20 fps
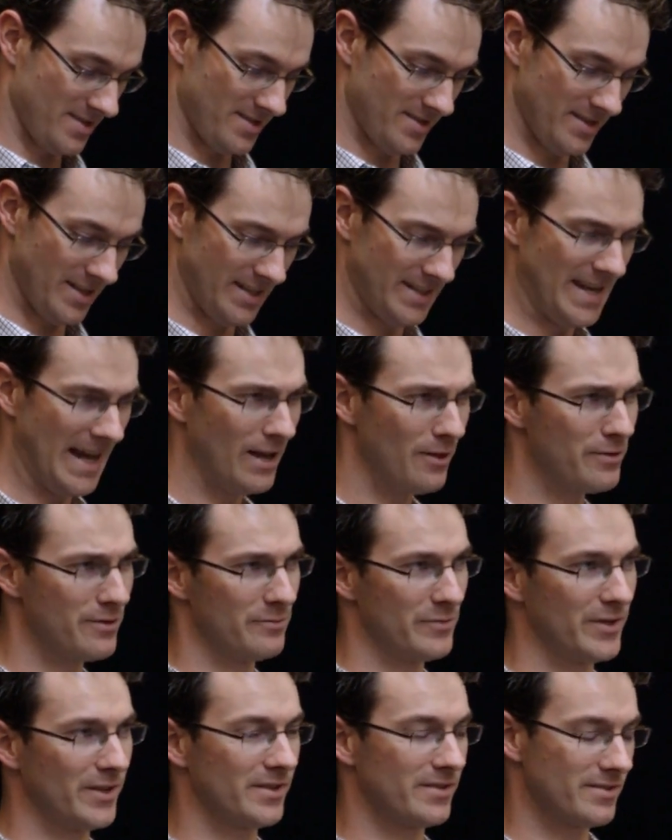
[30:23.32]
And they tell
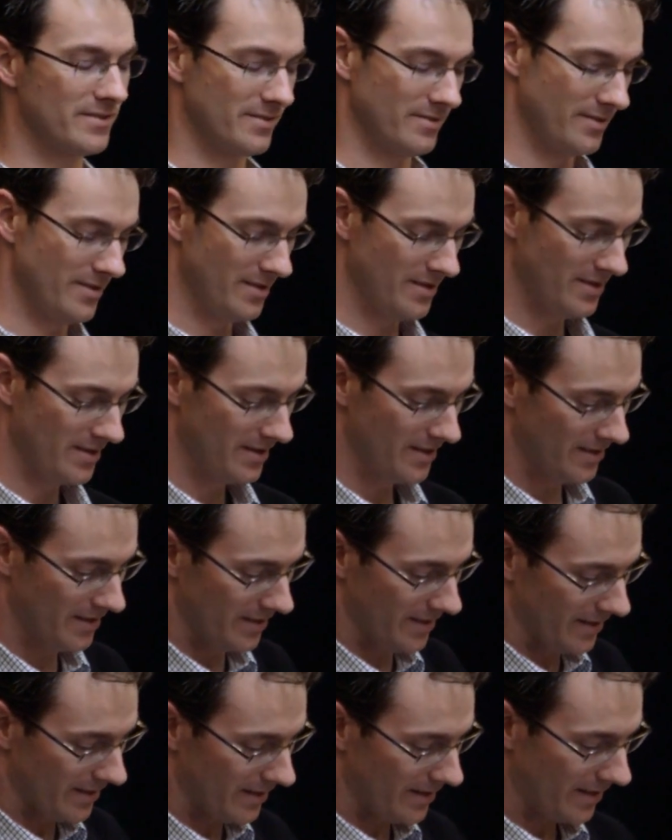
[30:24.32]
them this.
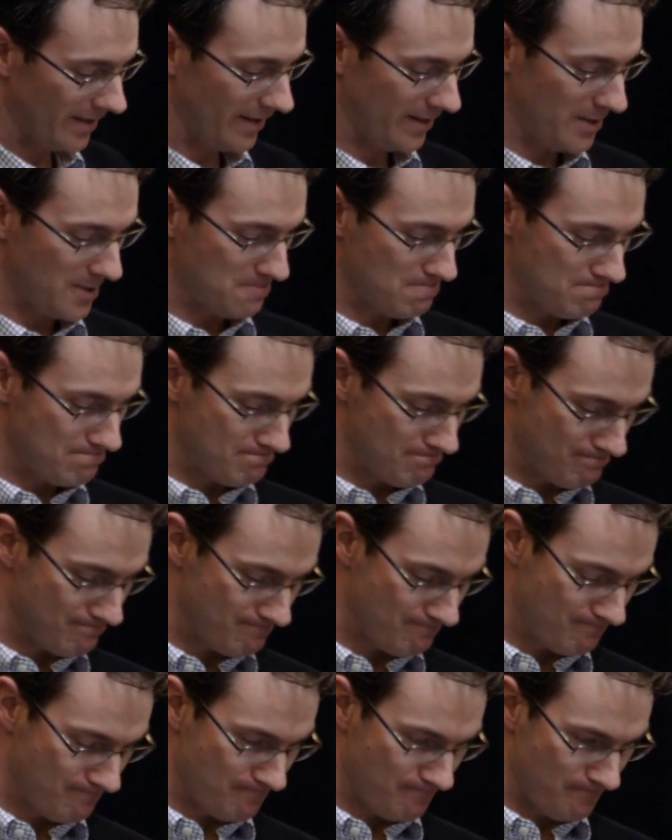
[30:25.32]

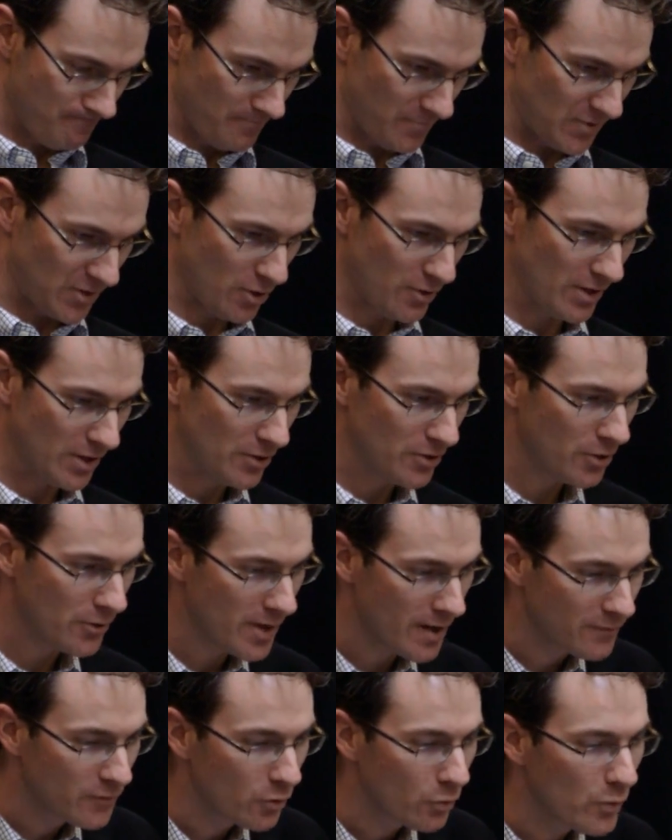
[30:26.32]
So that you don't
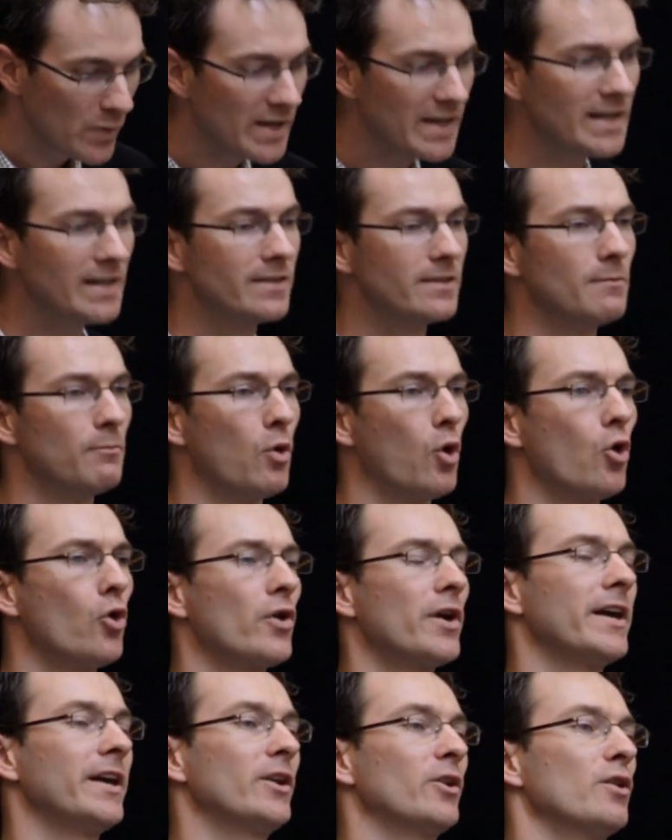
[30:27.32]
have to read the
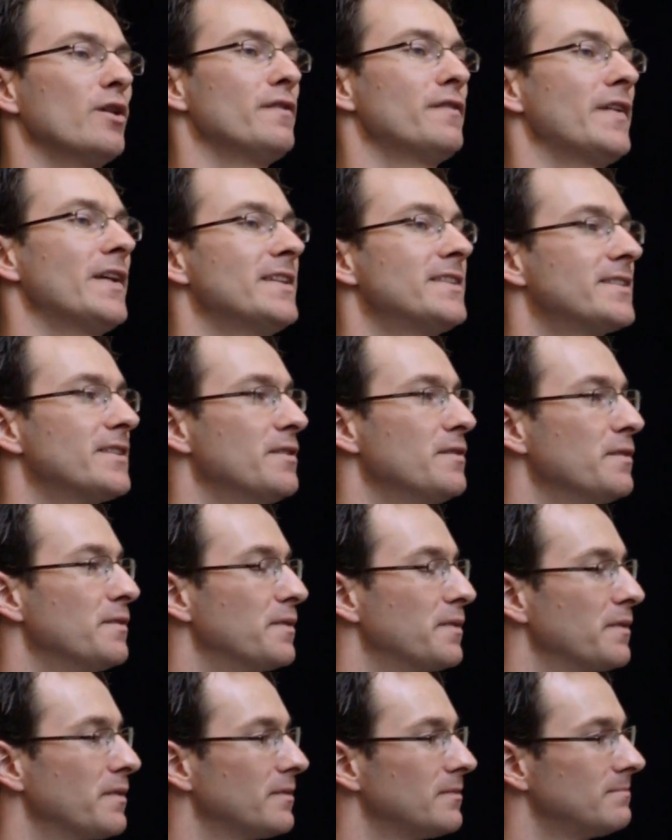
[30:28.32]
boring or
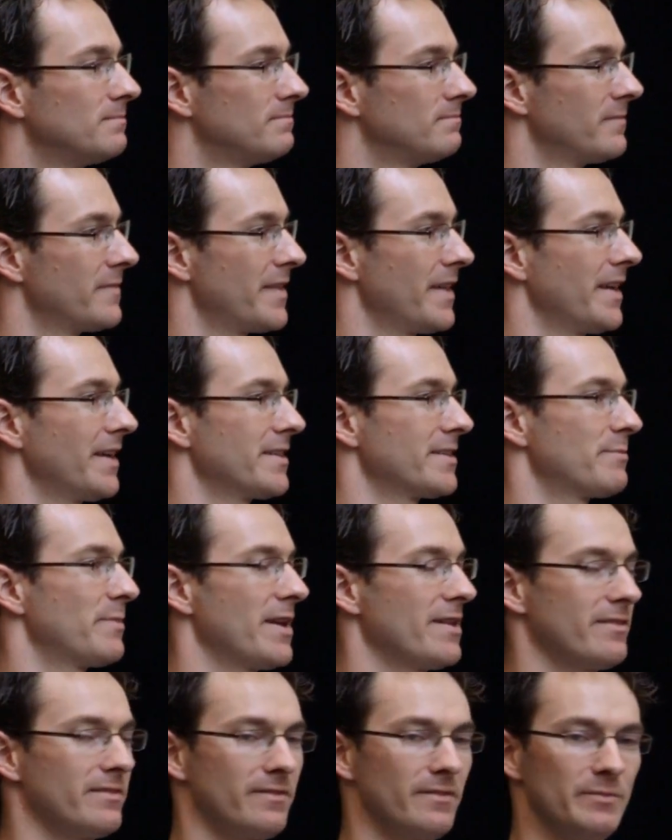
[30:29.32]
offensive things
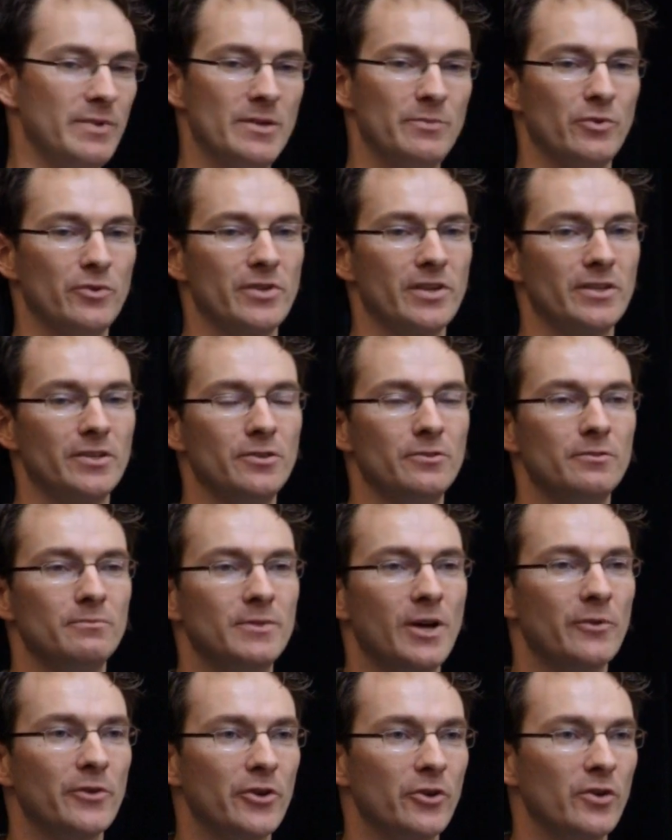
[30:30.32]
by the people that you
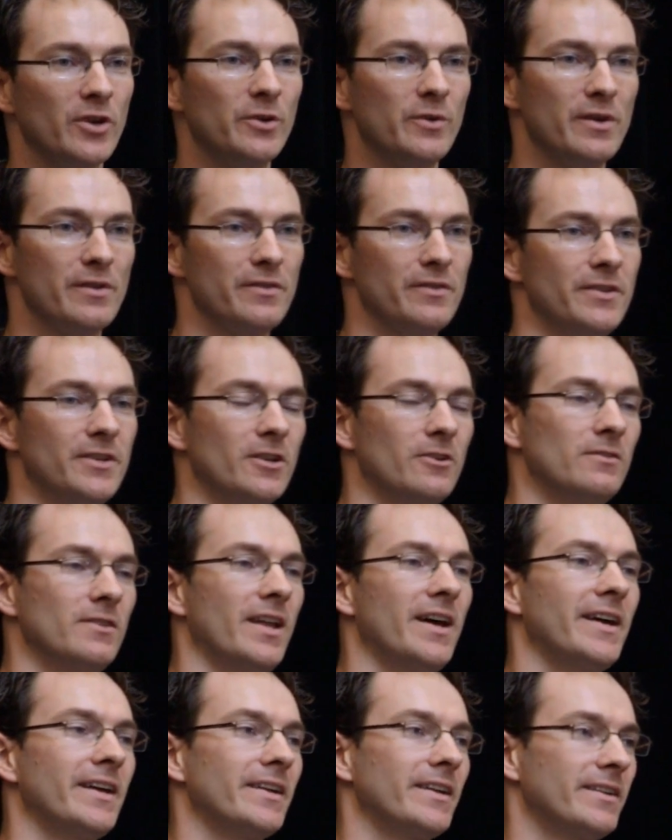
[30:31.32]
don't agree with and don't
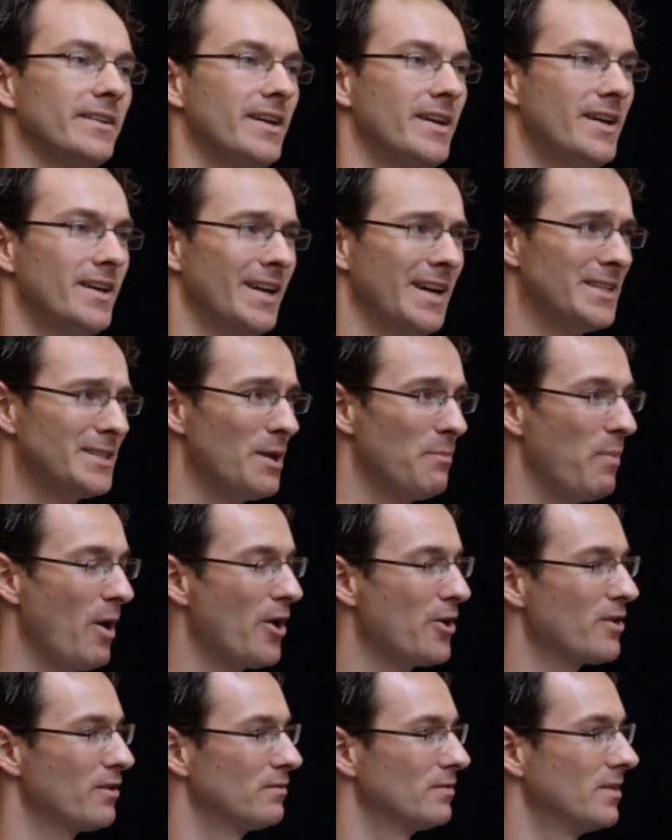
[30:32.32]
like. That's a
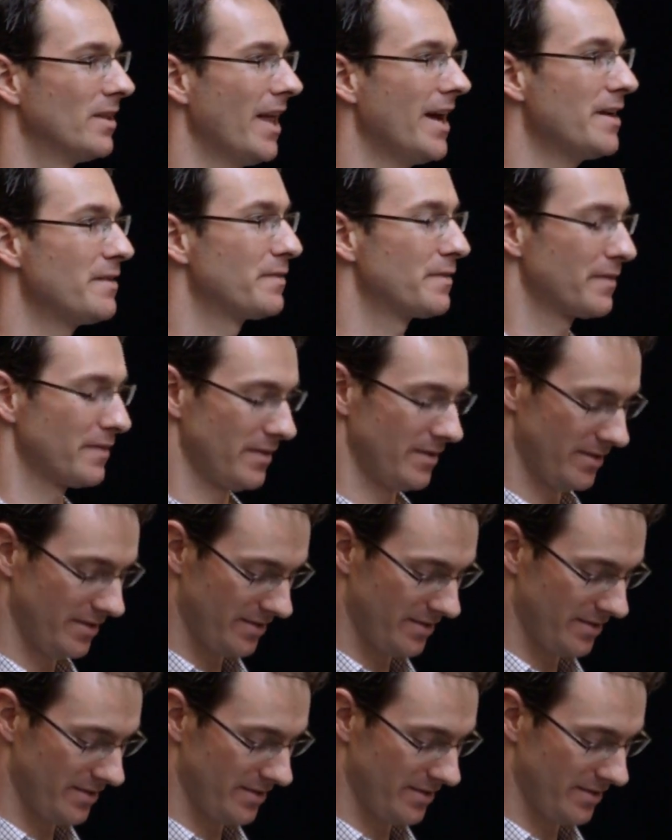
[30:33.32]
part of life.